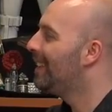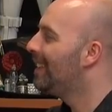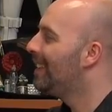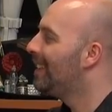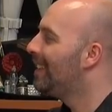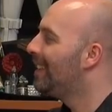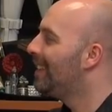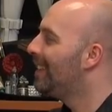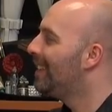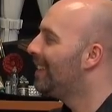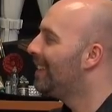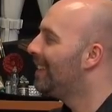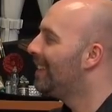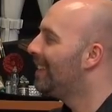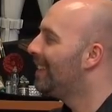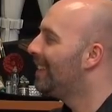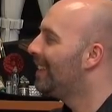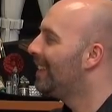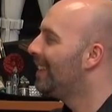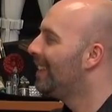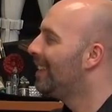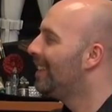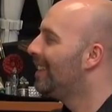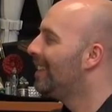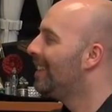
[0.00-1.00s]

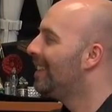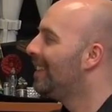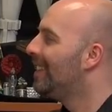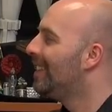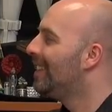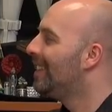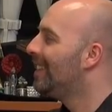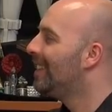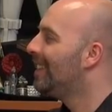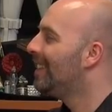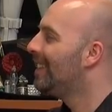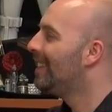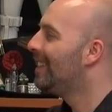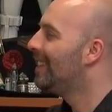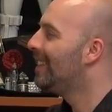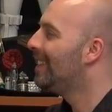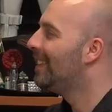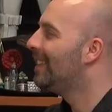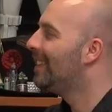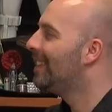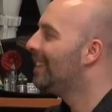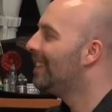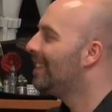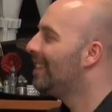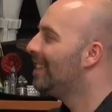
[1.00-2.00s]

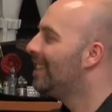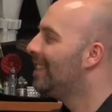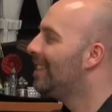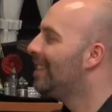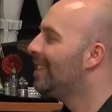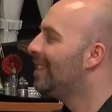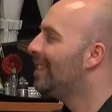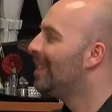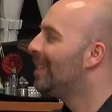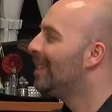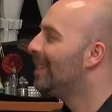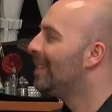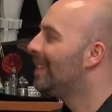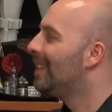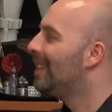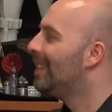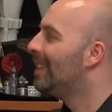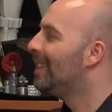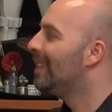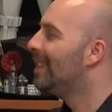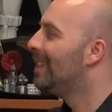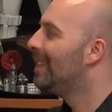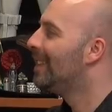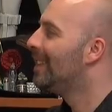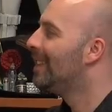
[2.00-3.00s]

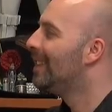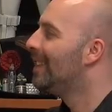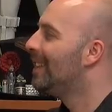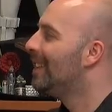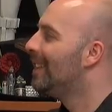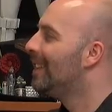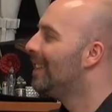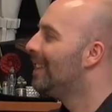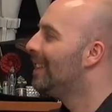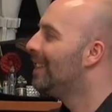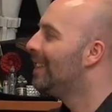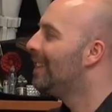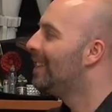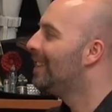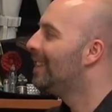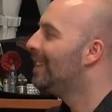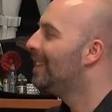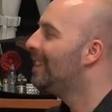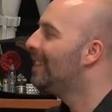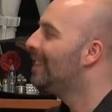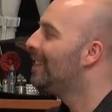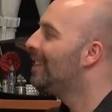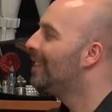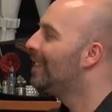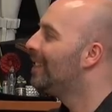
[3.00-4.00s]

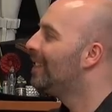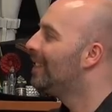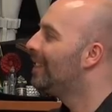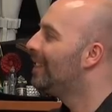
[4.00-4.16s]
(not speaking)